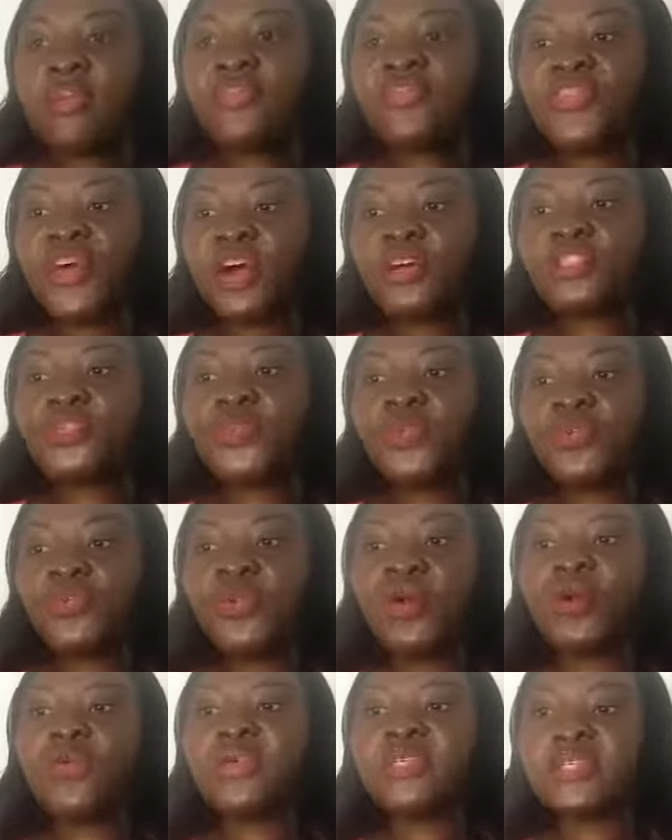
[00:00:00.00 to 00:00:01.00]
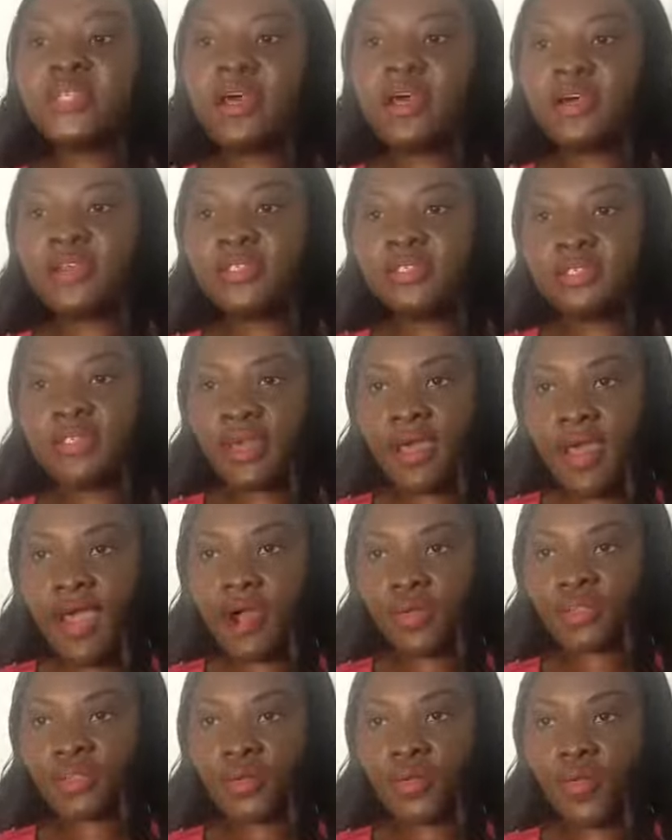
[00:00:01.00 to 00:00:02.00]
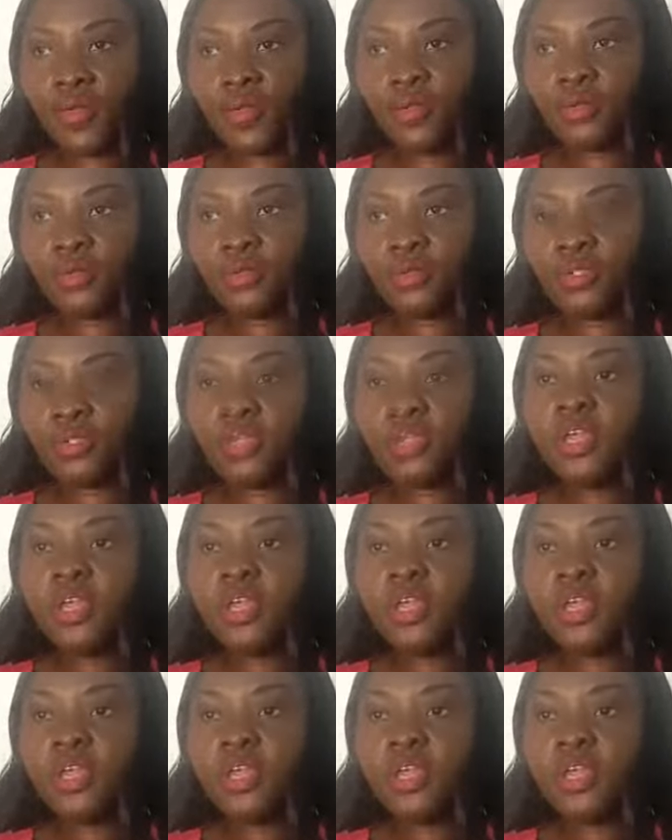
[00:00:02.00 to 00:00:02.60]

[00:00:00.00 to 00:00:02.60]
that we've always had in the household.